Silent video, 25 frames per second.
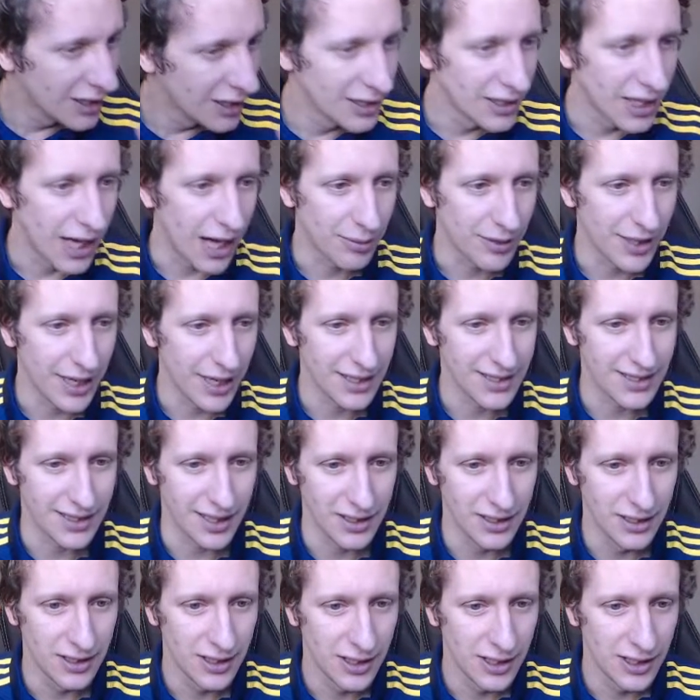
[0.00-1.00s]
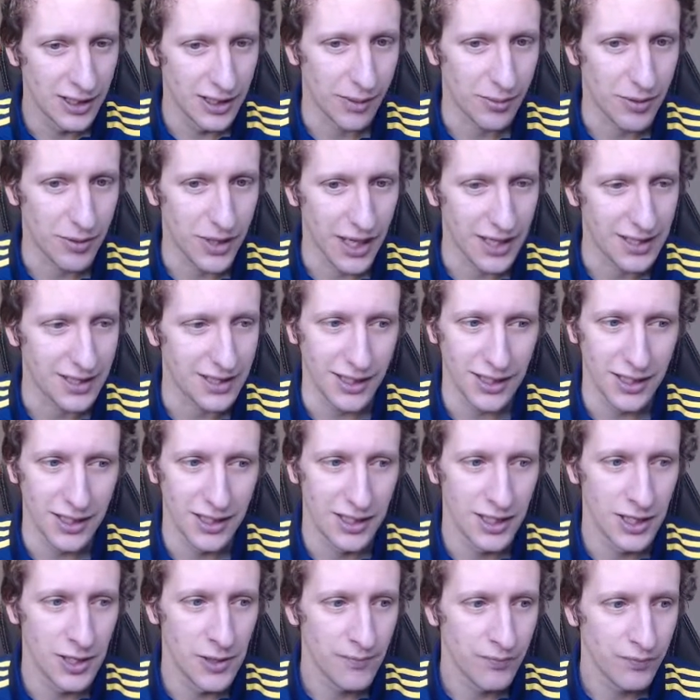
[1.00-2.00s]
I'm guessing. So
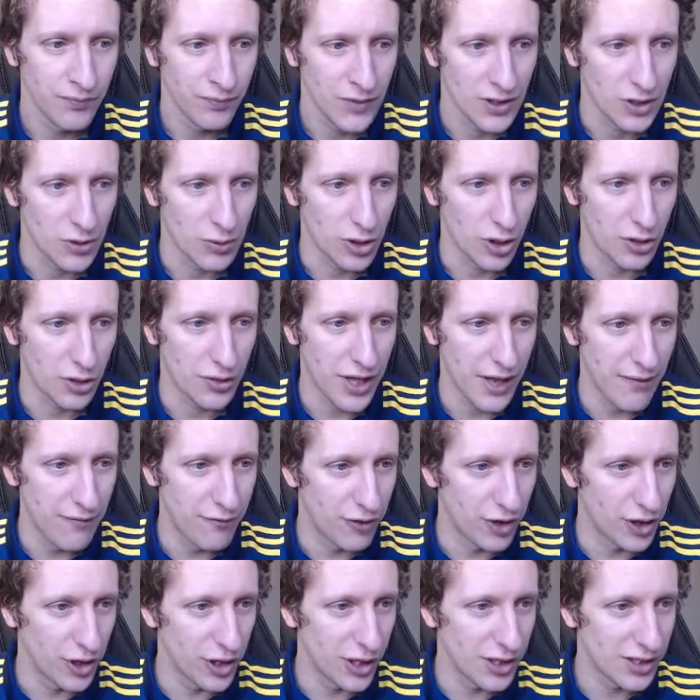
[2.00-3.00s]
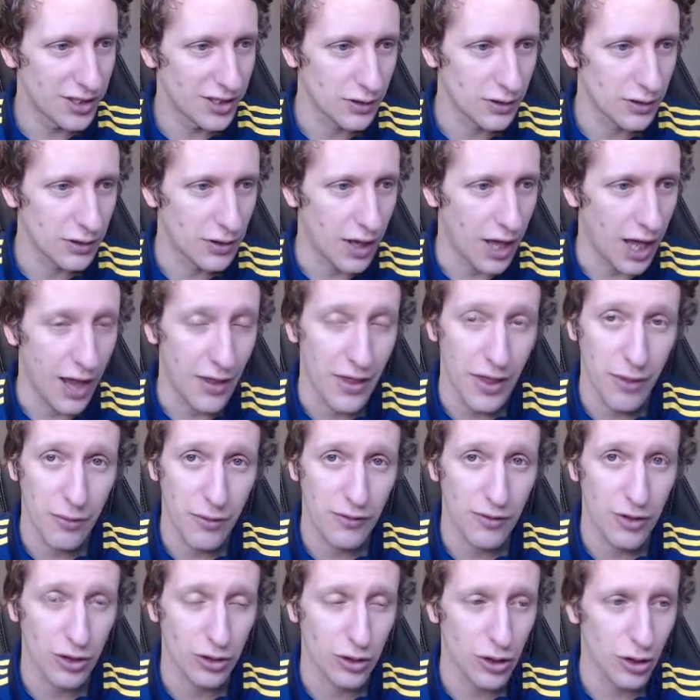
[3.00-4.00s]
we've got them first, and then we've
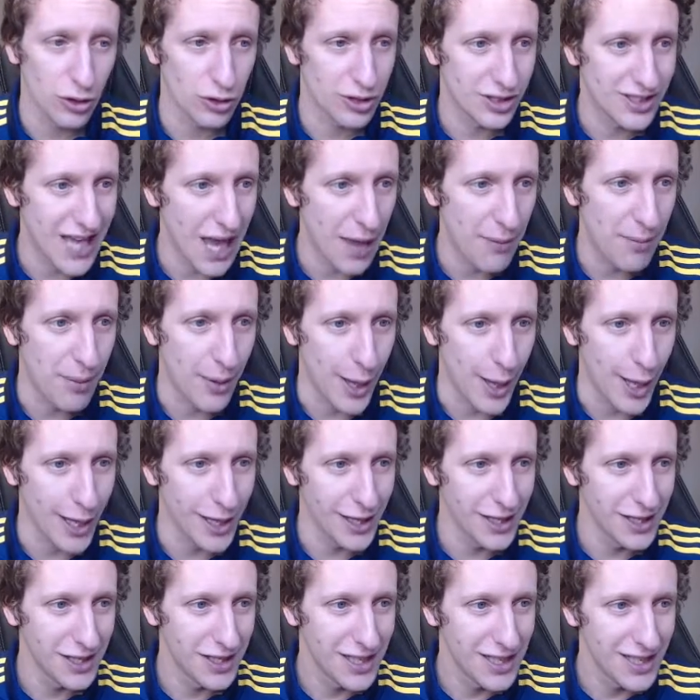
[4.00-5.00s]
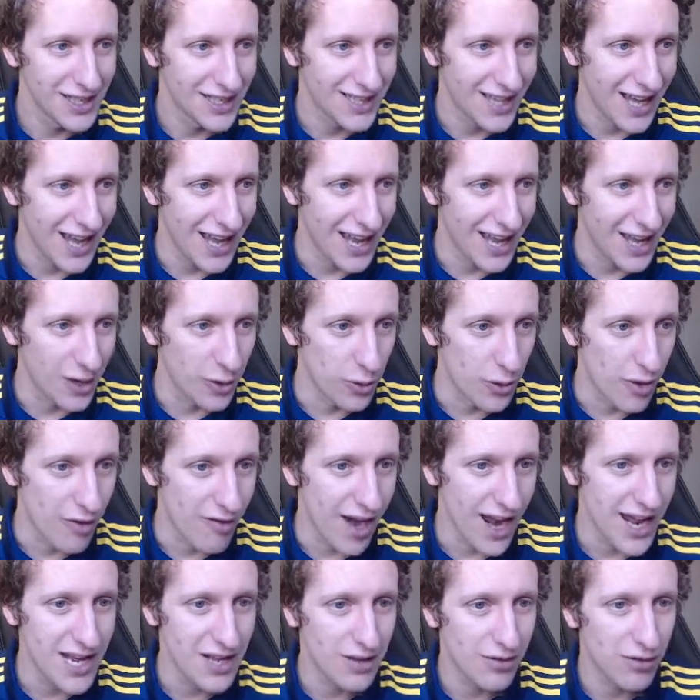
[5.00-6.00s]
got Göztepe, who are
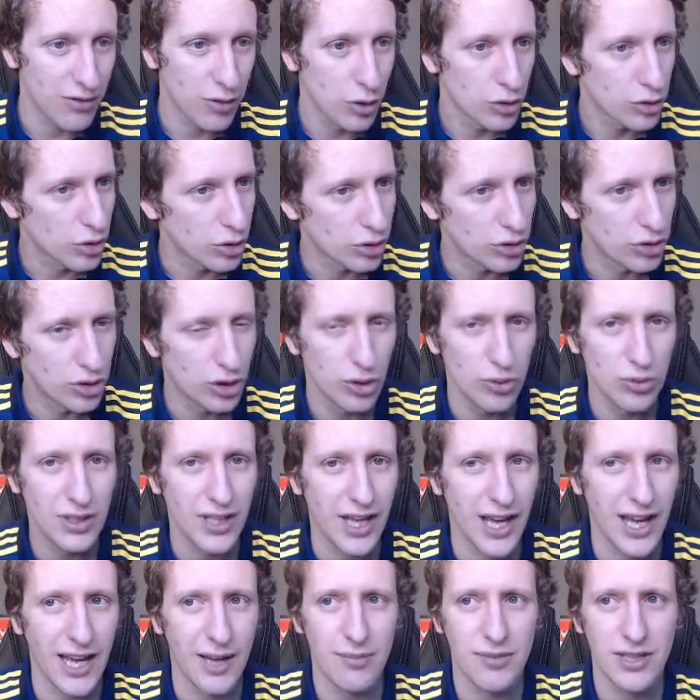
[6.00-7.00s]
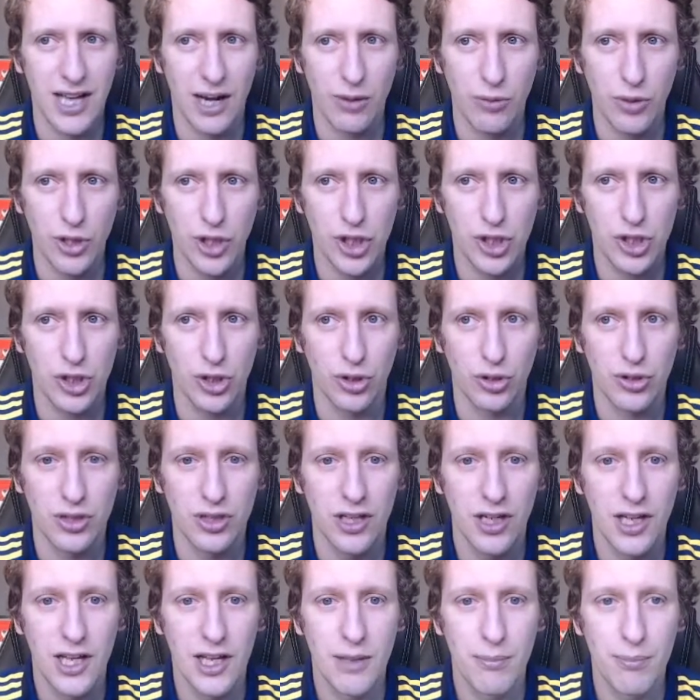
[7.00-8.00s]
8th. So 2 games that we should
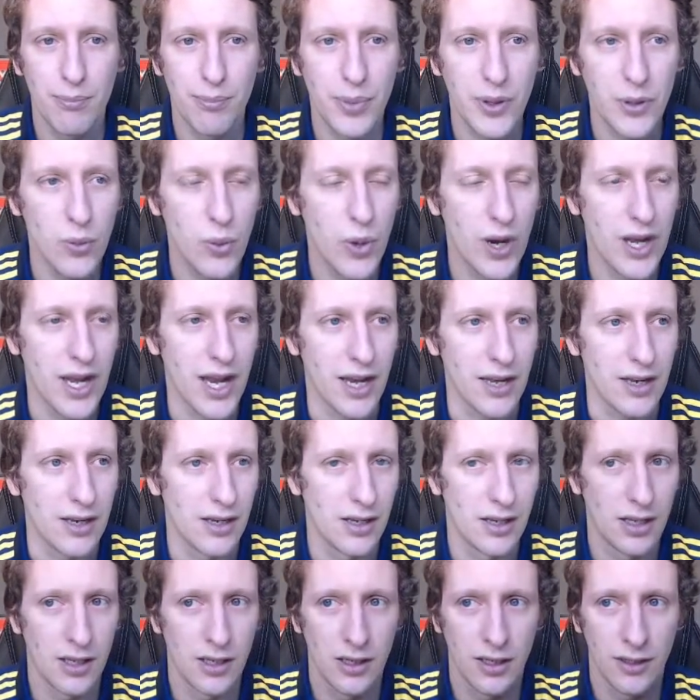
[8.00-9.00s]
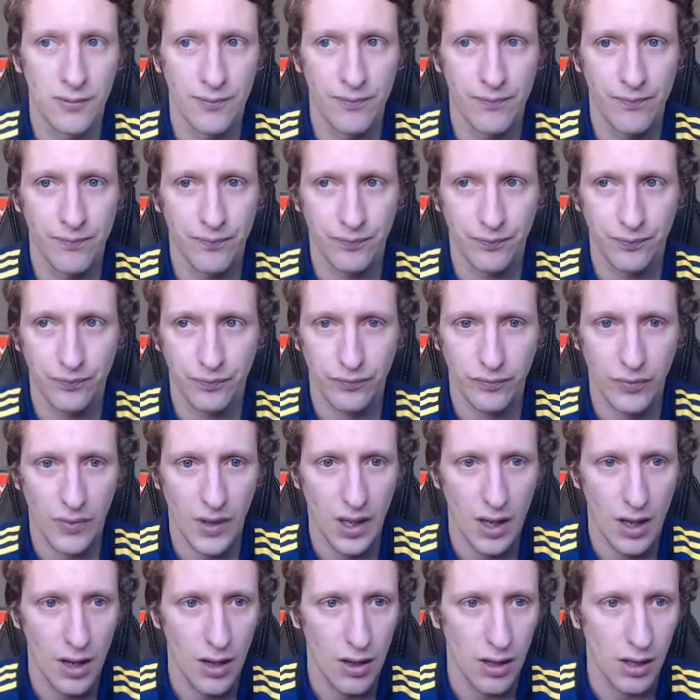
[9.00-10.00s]
be winning.
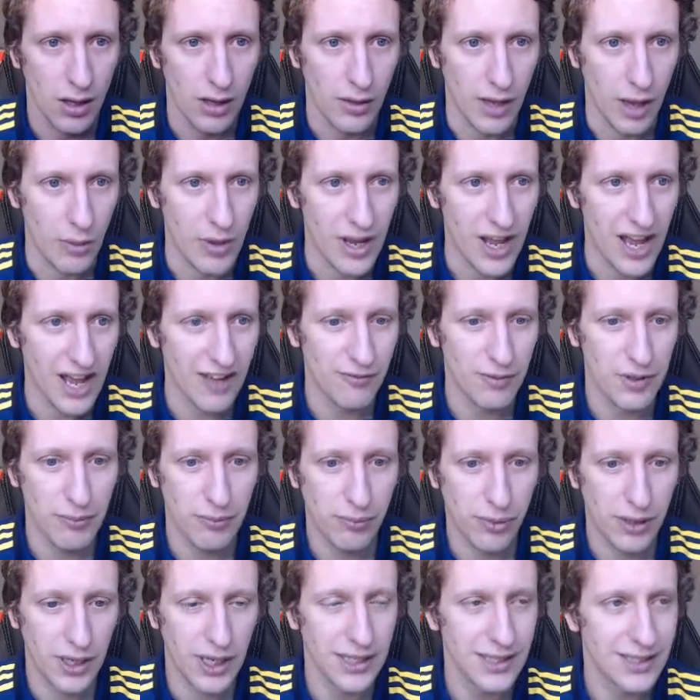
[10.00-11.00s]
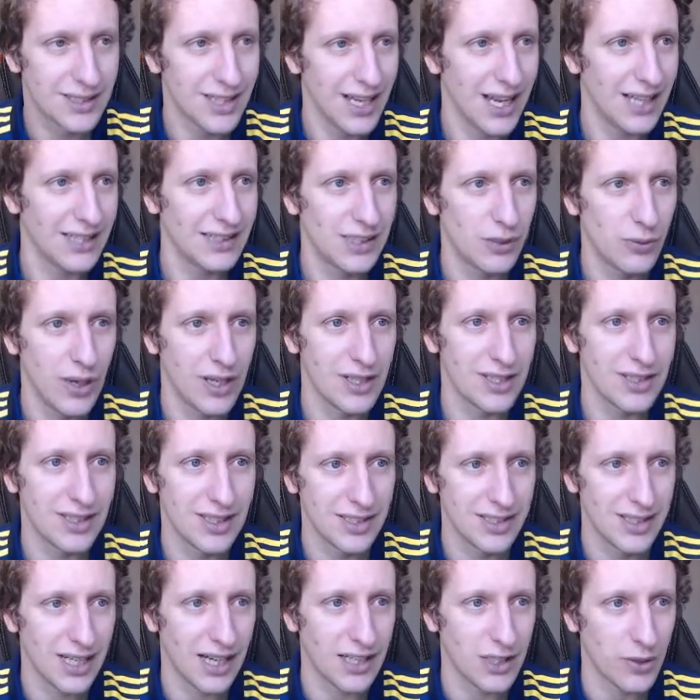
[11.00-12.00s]
Now, we have been playing Saturday, Wednesday,
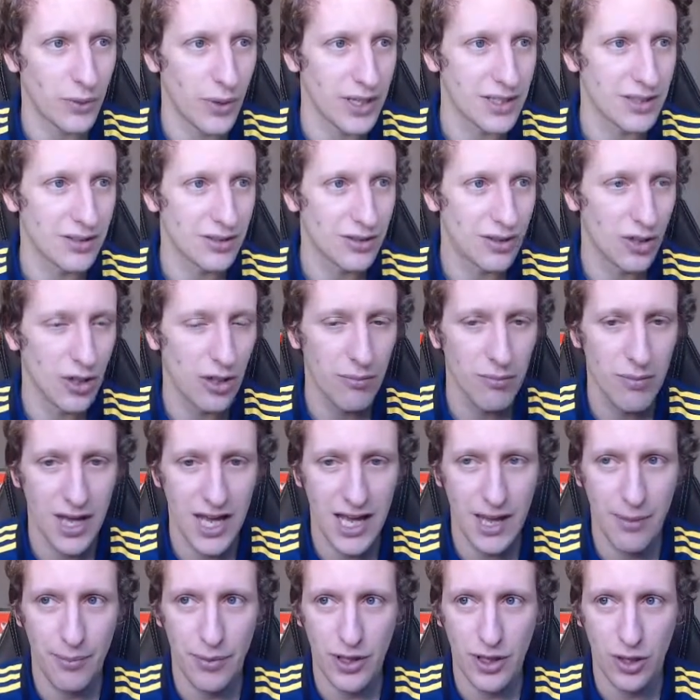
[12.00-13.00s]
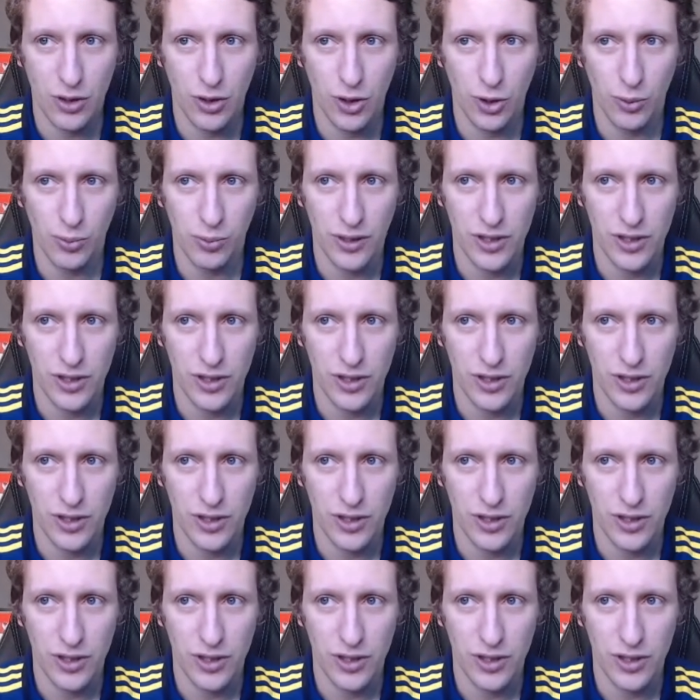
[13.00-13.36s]
so there may be a couple of